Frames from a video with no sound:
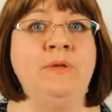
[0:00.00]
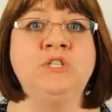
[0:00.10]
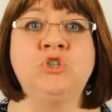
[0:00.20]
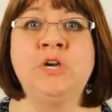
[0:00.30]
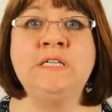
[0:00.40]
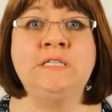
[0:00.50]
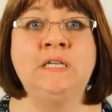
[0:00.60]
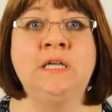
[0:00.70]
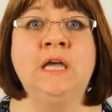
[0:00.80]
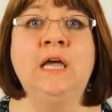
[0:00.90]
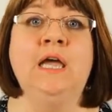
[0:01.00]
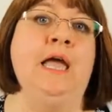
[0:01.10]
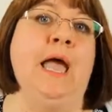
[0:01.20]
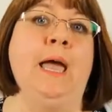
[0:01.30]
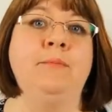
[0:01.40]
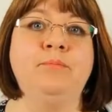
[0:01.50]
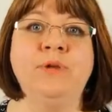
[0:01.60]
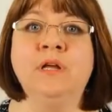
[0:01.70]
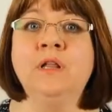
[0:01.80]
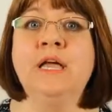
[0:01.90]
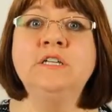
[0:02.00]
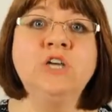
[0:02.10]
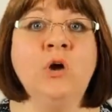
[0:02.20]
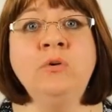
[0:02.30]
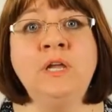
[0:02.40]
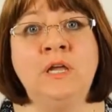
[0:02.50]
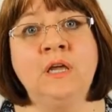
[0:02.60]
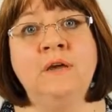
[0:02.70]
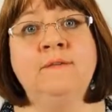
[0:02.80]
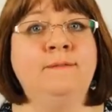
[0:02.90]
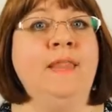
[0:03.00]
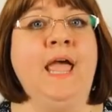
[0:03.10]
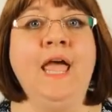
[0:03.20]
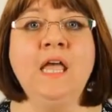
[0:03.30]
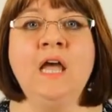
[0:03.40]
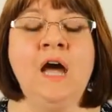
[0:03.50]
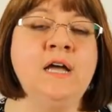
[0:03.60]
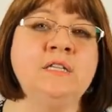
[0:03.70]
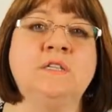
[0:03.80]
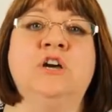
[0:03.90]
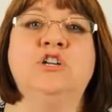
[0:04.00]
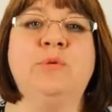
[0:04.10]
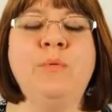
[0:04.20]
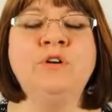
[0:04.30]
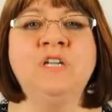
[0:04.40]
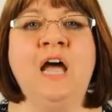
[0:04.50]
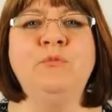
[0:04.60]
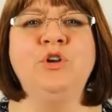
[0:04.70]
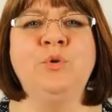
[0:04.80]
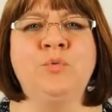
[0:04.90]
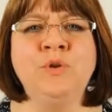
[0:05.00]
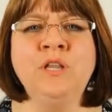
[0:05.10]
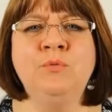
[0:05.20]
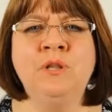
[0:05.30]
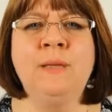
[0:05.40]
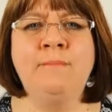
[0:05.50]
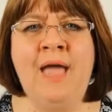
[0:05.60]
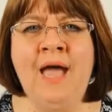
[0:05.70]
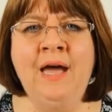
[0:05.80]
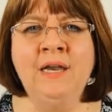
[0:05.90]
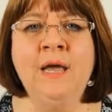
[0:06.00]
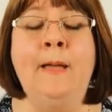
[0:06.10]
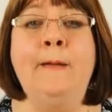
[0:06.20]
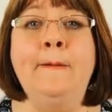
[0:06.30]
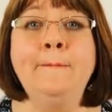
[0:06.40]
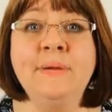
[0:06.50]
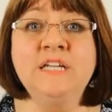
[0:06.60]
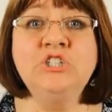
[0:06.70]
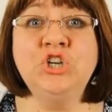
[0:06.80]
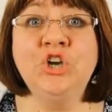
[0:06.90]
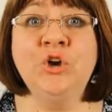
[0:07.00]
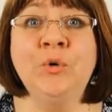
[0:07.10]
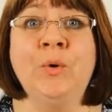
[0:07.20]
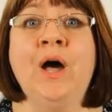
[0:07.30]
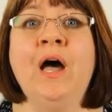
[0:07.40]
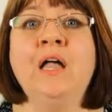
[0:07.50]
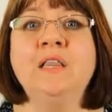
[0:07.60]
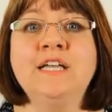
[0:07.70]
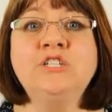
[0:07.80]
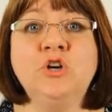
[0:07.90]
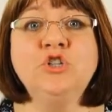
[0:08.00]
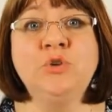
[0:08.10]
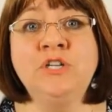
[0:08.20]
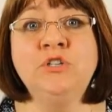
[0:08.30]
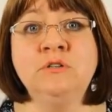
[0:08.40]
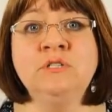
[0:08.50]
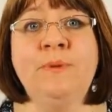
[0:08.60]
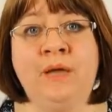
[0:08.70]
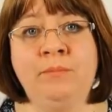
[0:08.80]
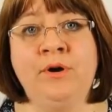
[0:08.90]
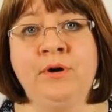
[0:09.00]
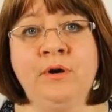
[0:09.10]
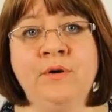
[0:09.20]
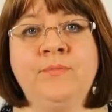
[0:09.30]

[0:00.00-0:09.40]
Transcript: maybe it's Tracy, and Bill and Tony. Hey guys, Do you remember a time when you were really, really mad? Me too. Let's go shred newspaper.